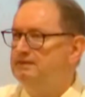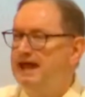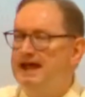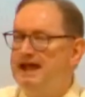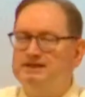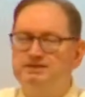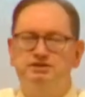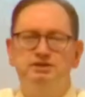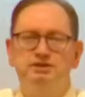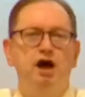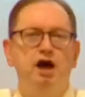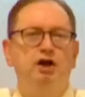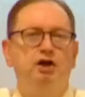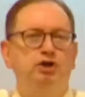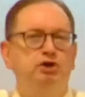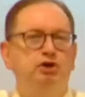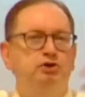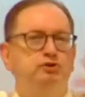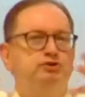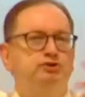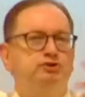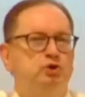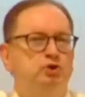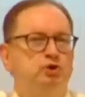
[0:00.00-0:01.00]
That's not
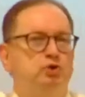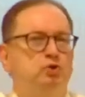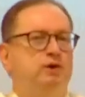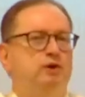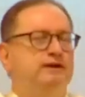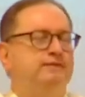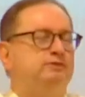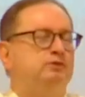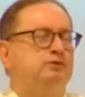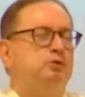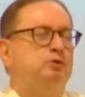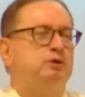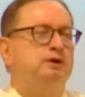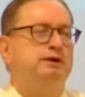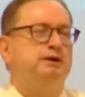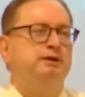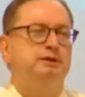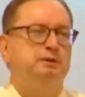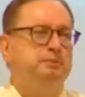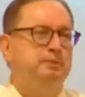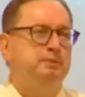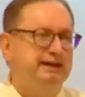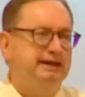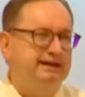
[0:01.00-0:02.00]
whosoever
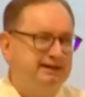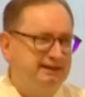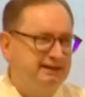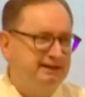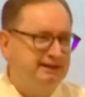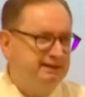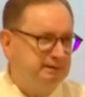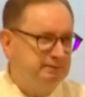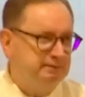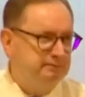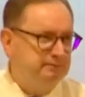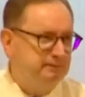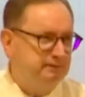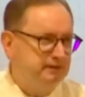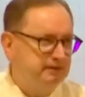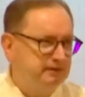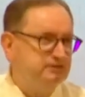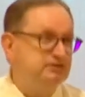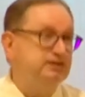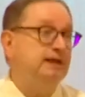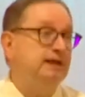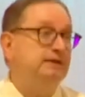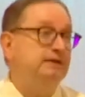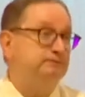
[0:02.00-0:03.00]
will may come,
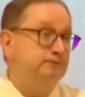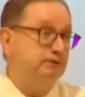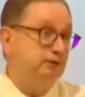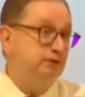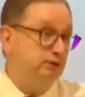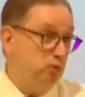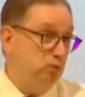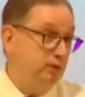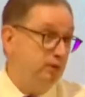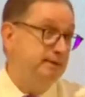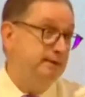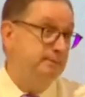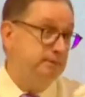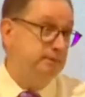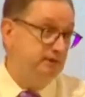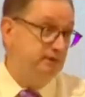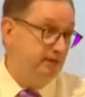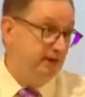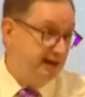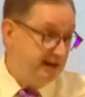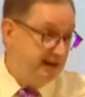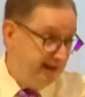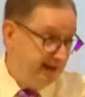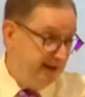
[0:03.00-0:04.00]
except for the
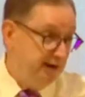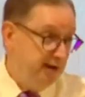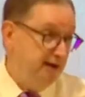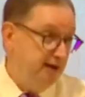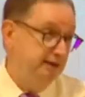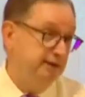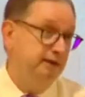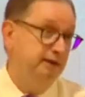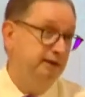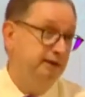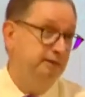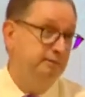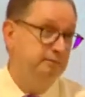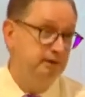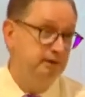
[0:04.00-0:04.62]
women. They cannot come.